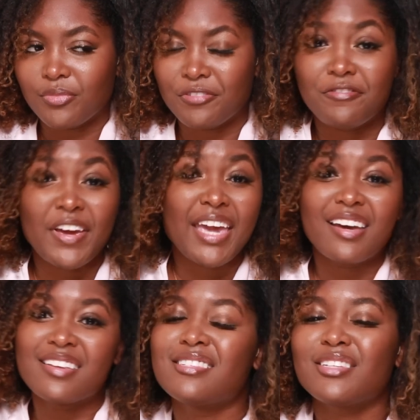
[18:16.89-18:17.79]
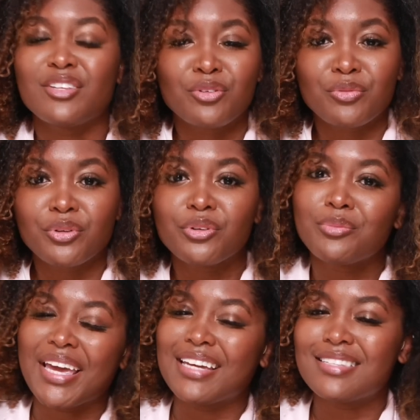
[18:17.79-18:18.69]
Fans in the
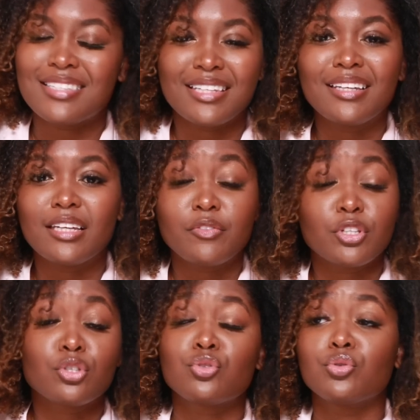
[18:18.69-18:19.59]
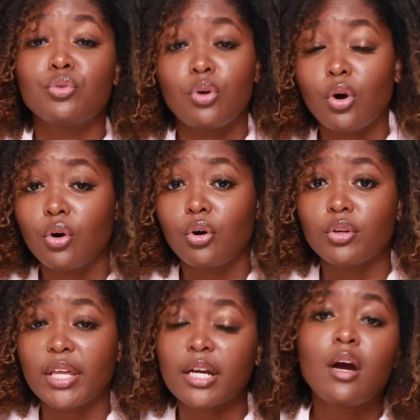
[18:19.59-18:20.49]
room, AC if it's too
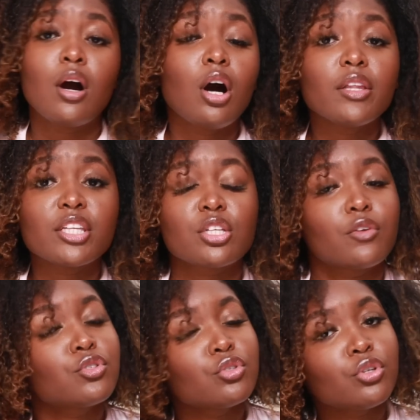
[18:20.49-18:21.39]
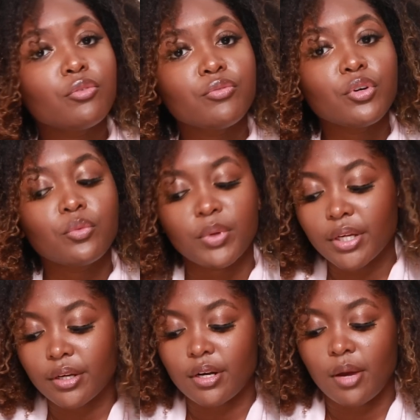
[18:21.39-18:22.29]
cold, like all that stuff. So don't feel
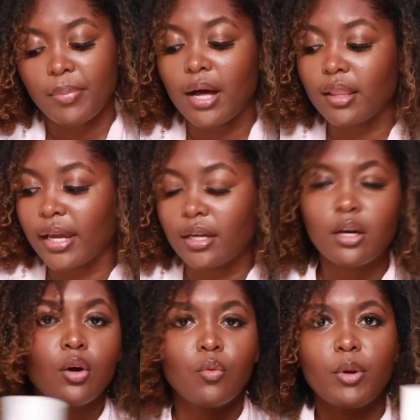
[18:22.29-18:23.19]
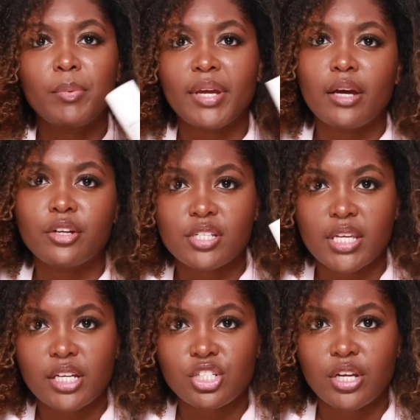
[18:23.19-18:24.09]
weird about like whipping out your
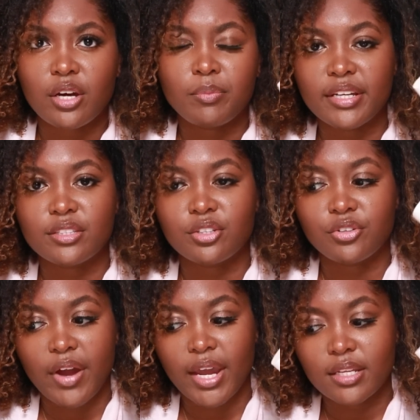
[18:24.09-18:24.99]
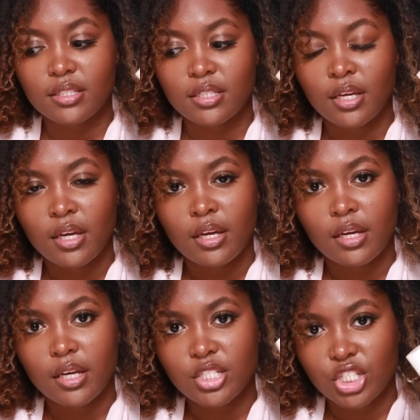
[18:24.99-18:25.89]
sex gel. It's a great
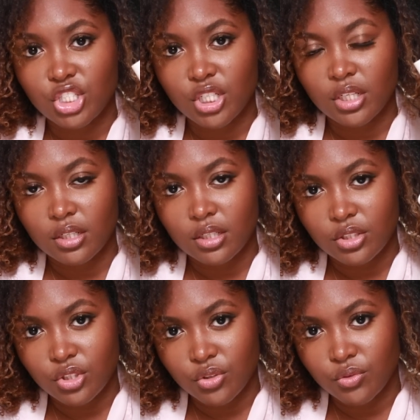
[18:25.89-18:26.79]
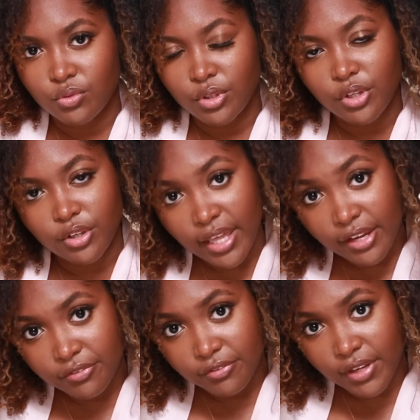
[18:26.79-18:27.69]
addition to your
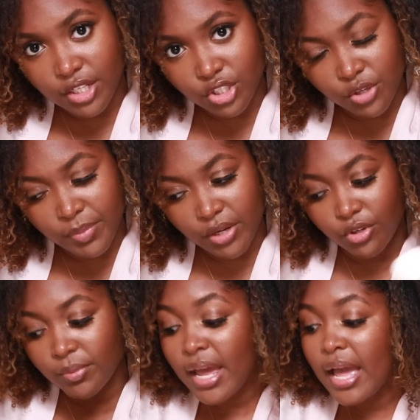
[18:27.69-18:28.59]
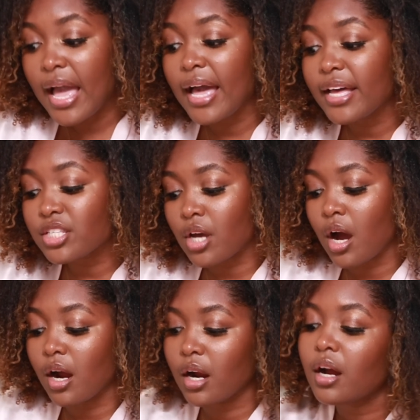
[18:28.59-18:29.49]
life and to your bedroom, as
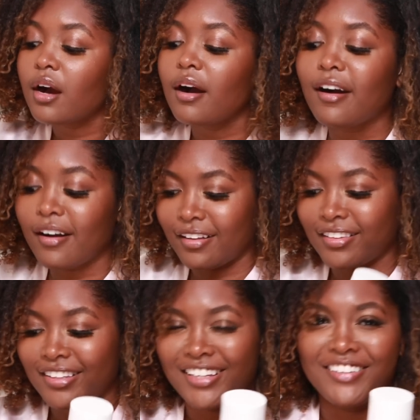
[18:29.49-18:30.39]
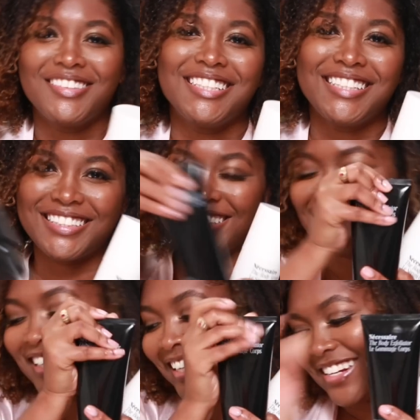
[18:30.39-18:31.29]
are all of these
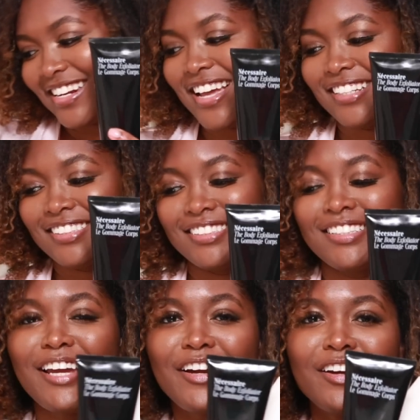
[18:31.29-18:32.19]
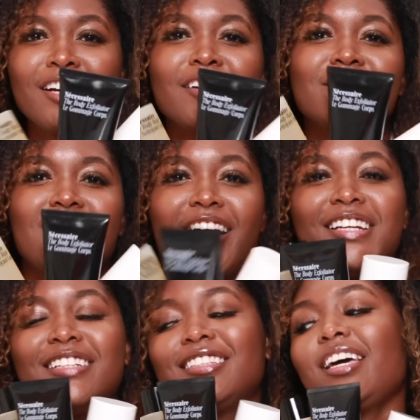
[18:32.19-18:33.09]
Necessaire
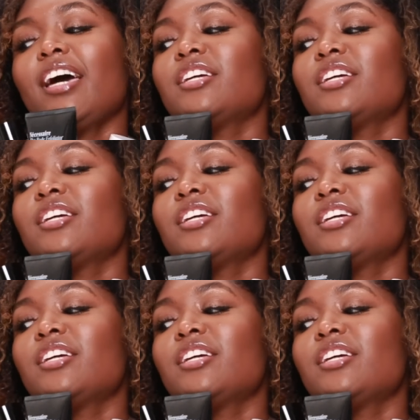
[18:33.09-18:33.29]
products.